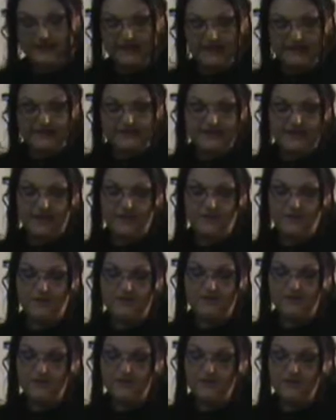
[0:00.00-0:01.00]
Let us know
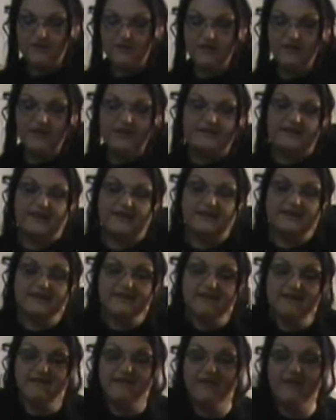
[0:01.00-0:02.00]
what's going on. Tell
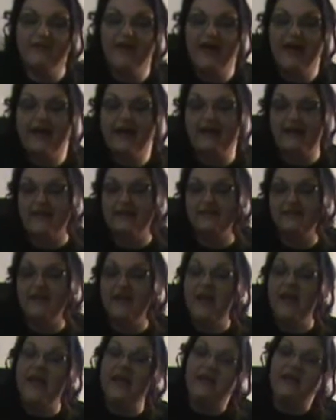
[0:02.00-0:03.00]
us if you like us.
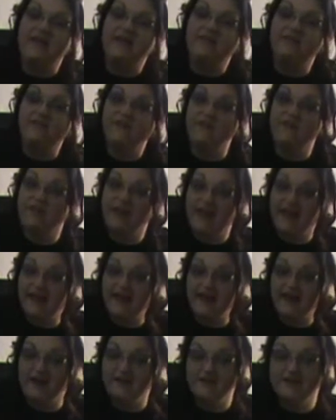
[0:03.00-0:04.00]
If you
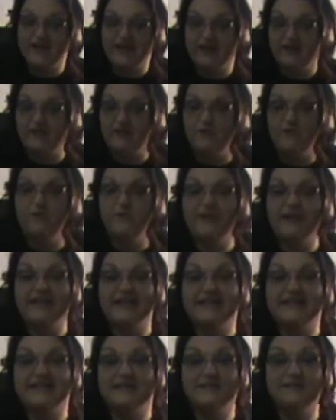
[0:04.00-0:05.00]
like our channel,
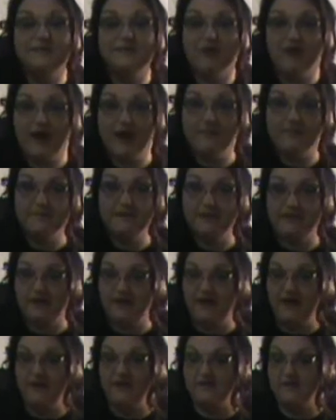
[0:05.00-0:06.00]
please subscribe to
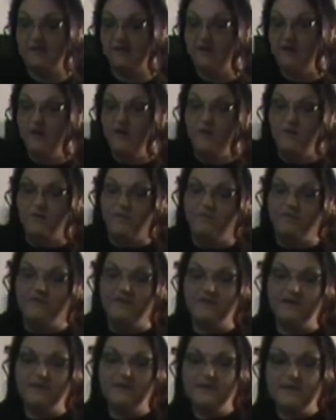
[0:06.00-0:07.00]
it. We
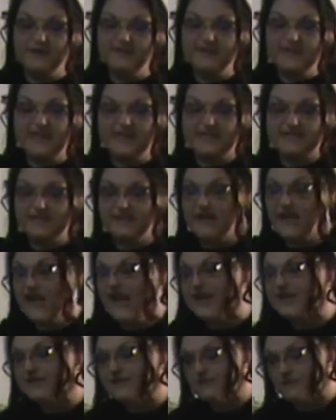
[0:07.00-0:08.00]
really appreciate you
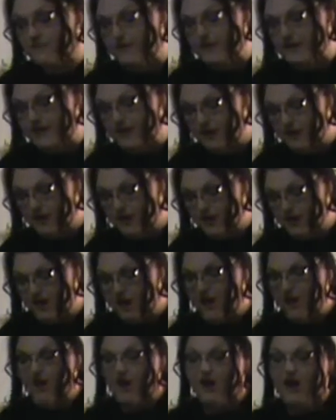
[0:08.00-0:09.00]
guys, and we
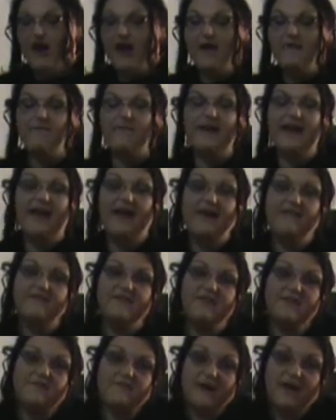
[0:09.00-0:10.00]
are happy to have
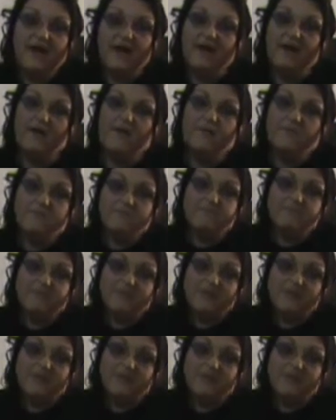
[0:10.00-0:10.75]
you in my home.